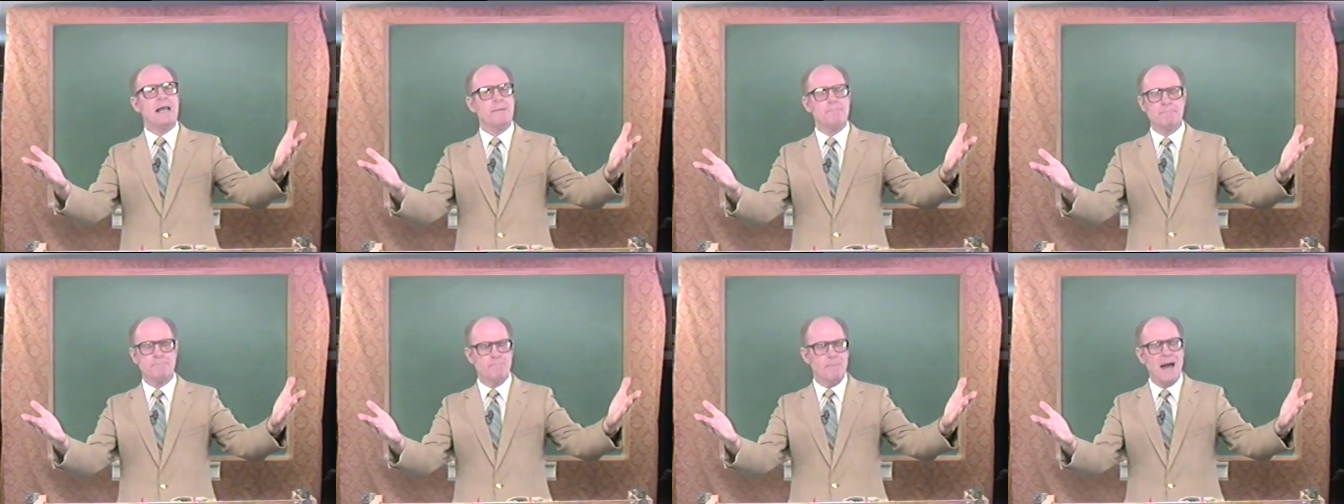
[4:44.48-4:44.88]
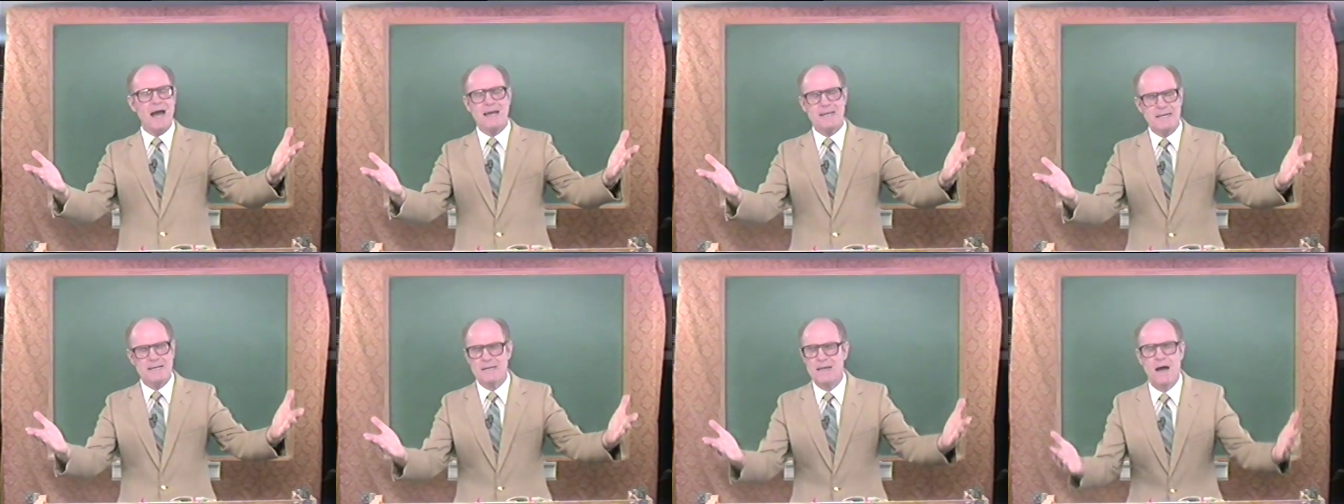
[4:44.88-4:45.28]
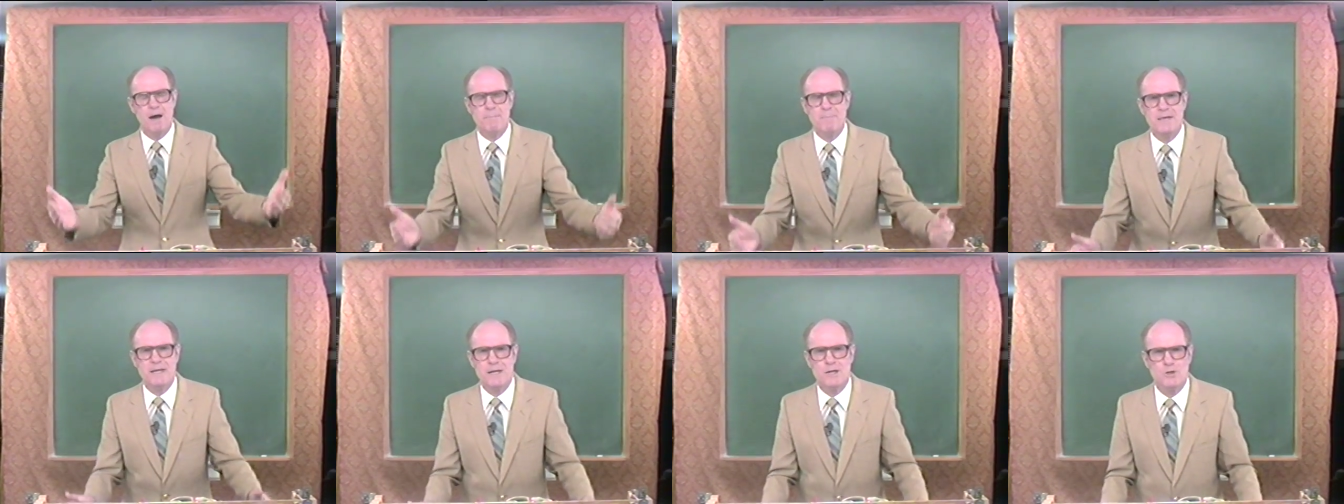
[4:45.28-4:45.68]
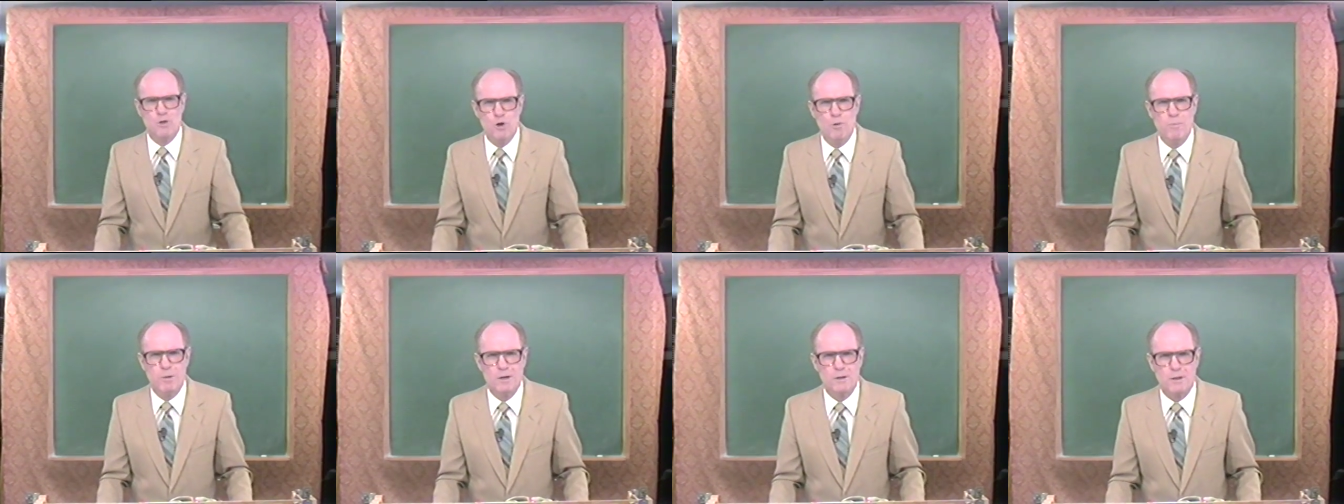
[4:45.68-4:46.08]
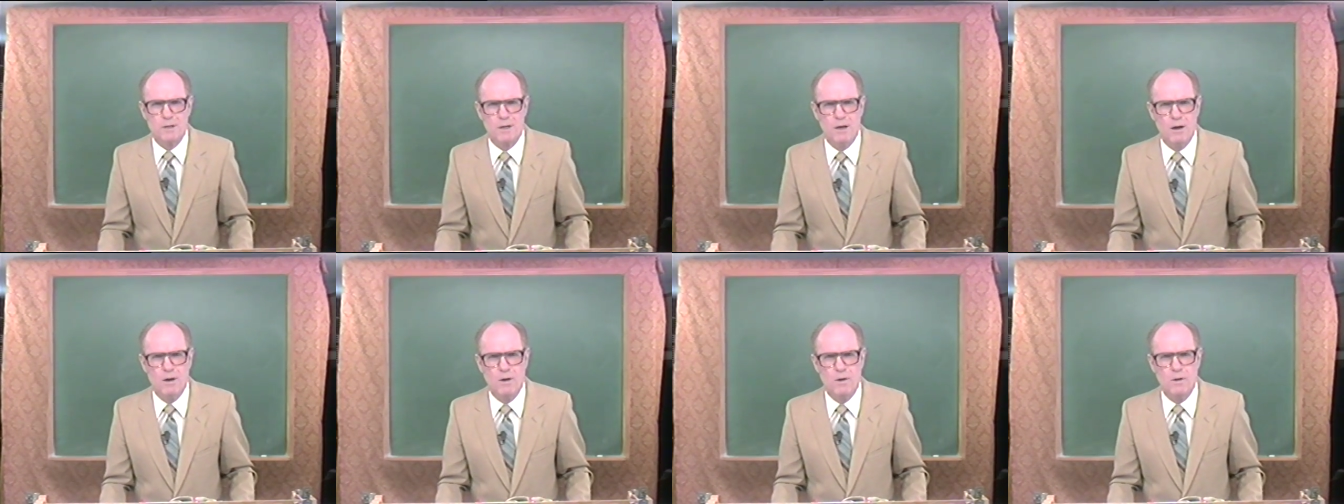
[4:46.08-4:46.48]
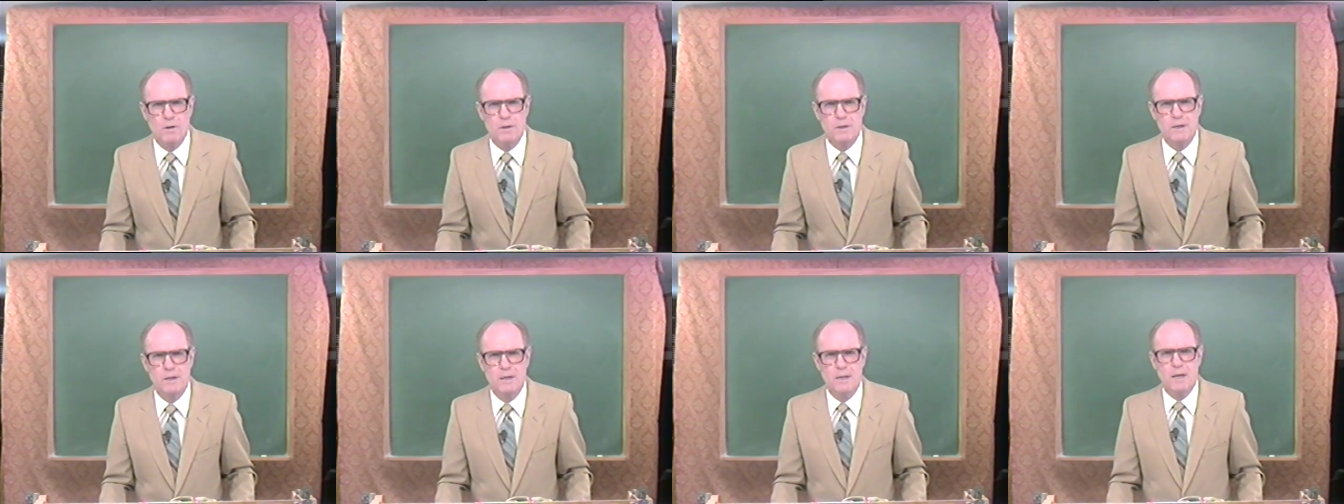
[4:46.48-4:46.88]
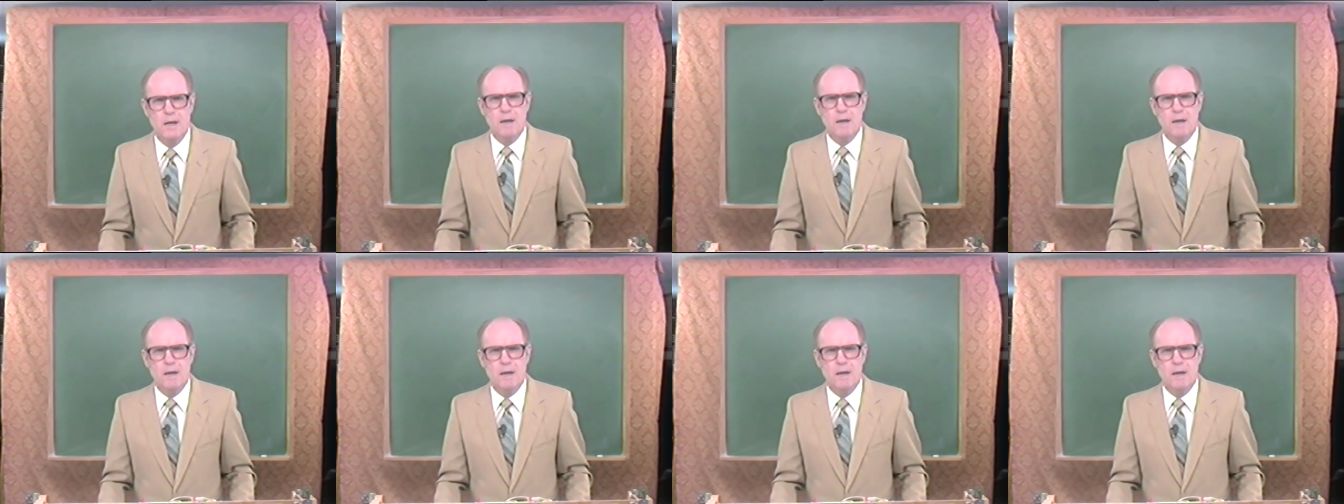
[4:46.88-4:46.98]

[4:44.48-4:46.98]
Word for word: mighty, not many noble are called,